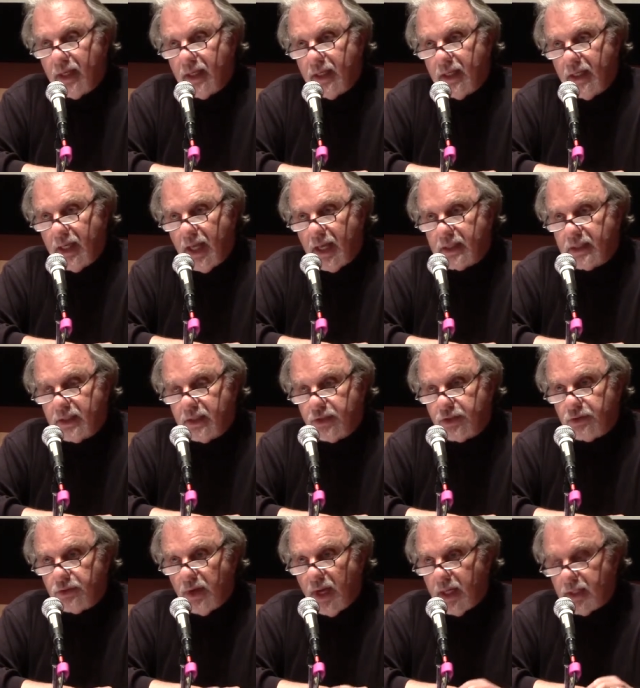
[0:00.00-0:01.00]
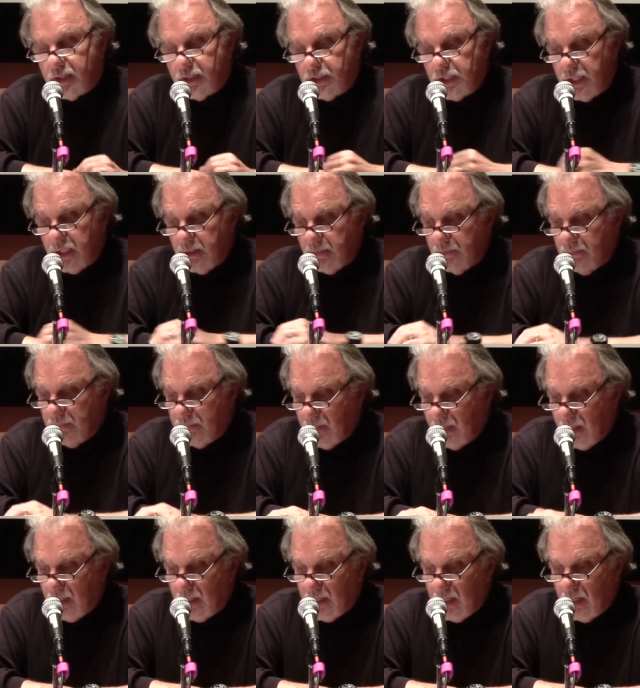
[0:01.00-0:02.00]
that has a strategy,
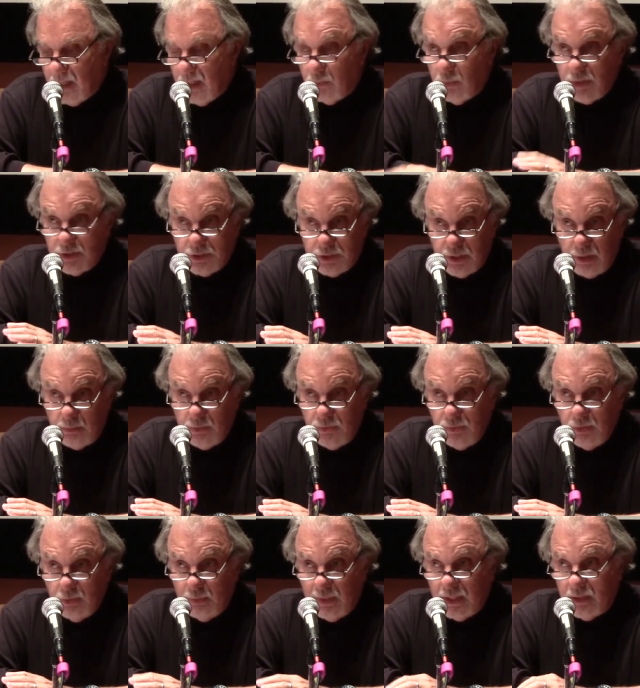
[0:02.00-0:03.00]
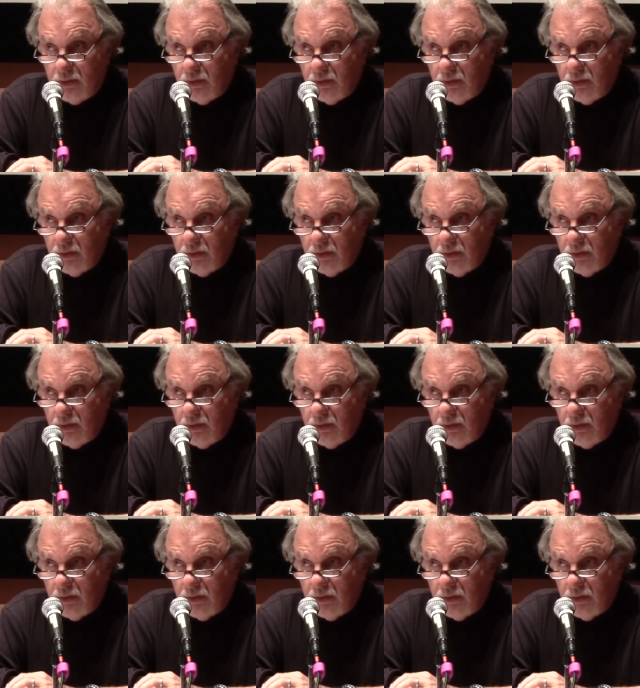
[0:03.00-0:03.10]
uh, which some of you may